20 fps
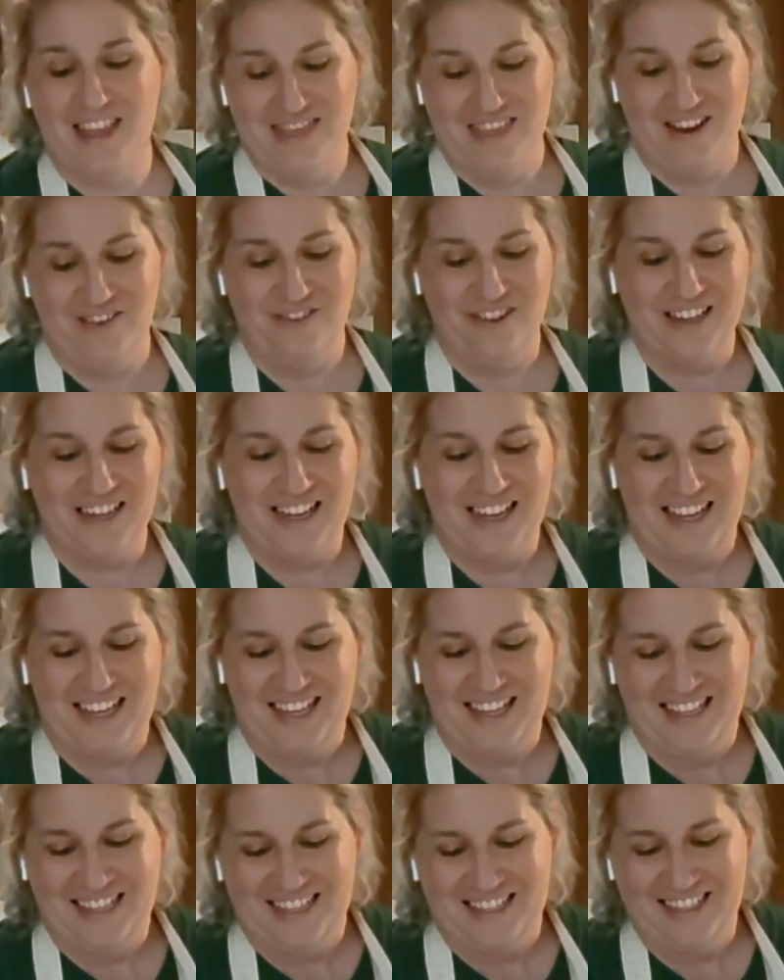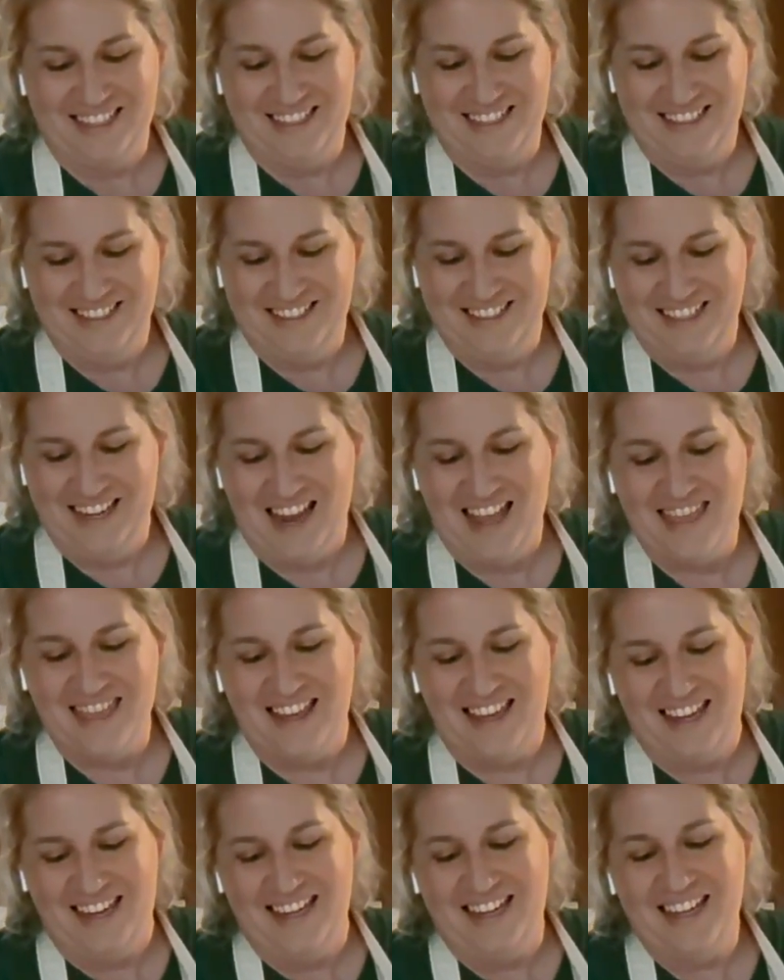and then we're going to eat it. And the
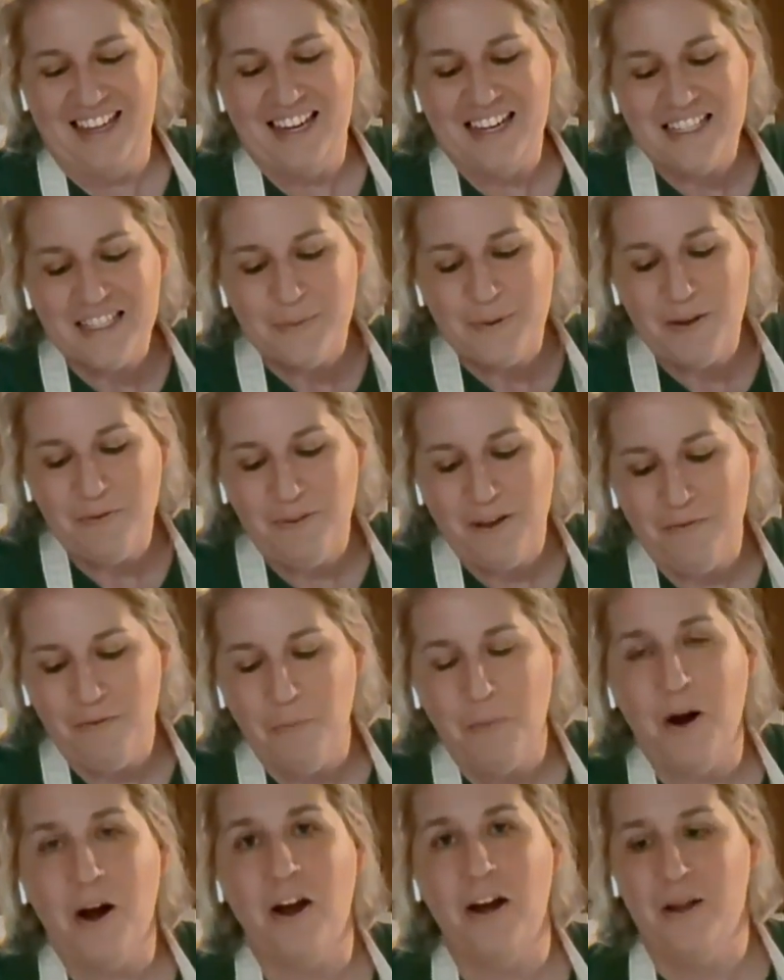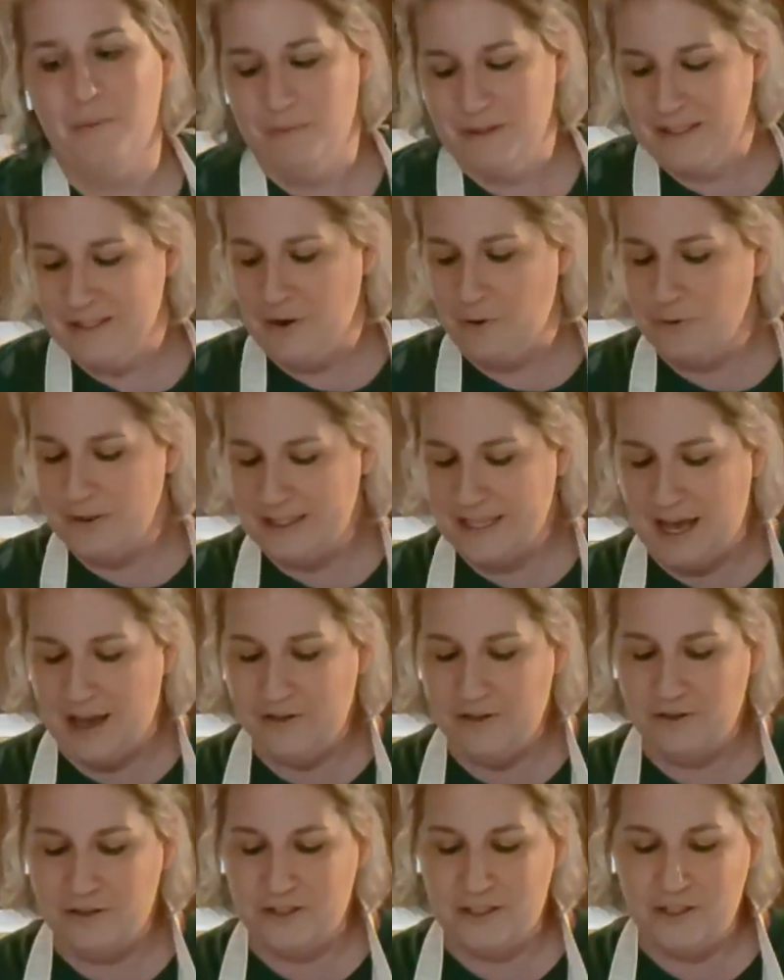eating it is my favorite part, and I'm so sad
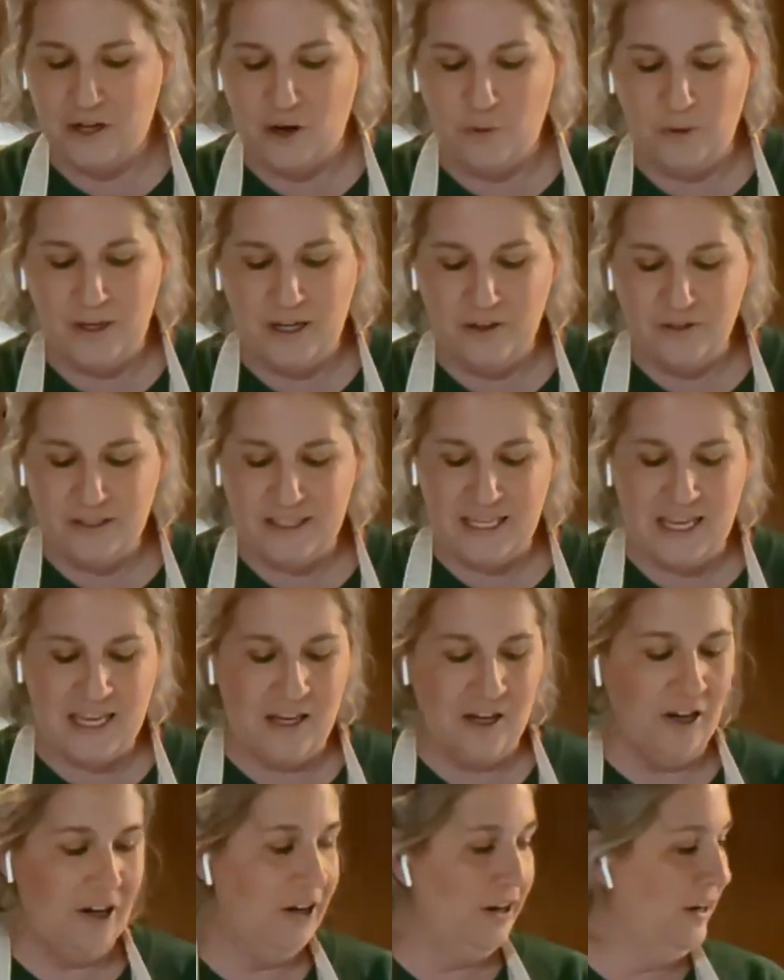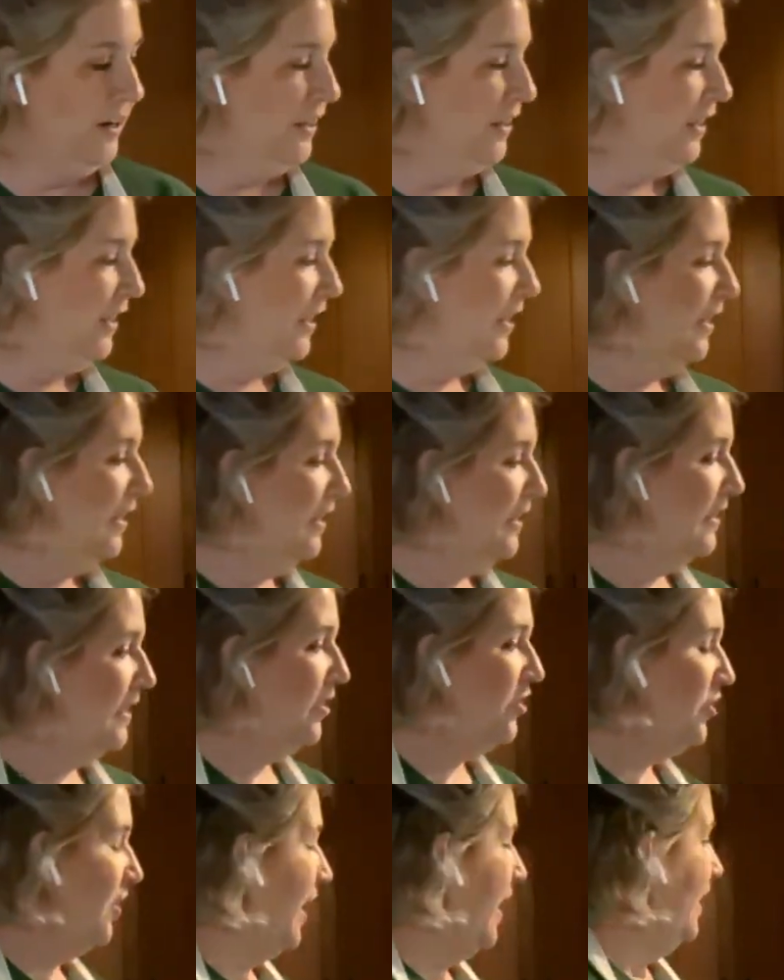there's no one else here to
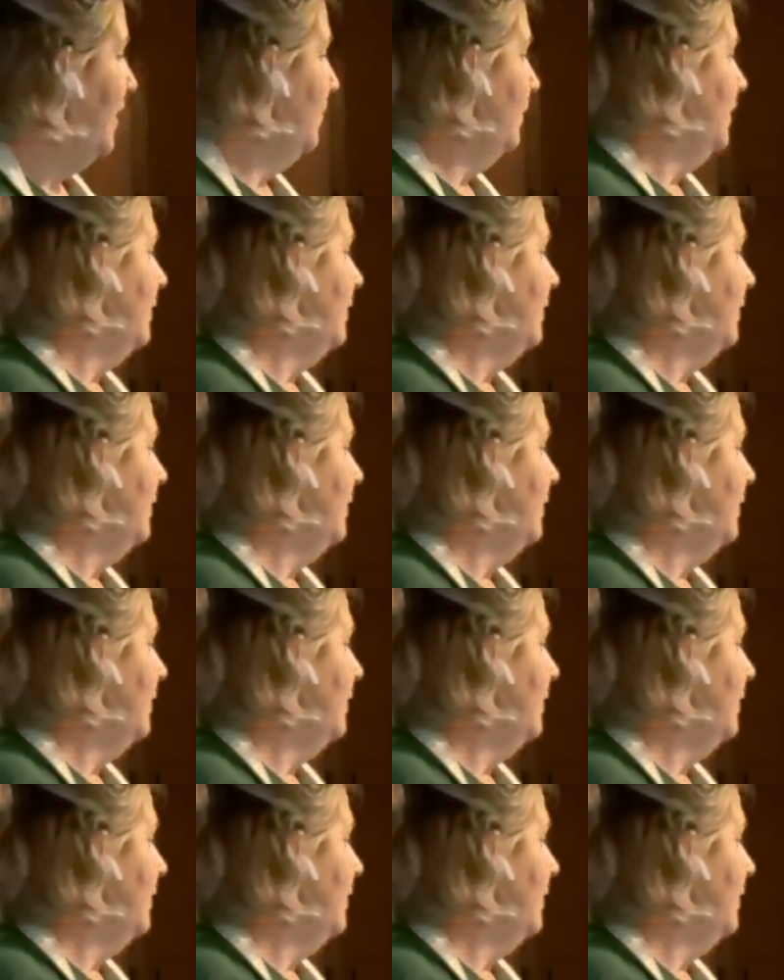try it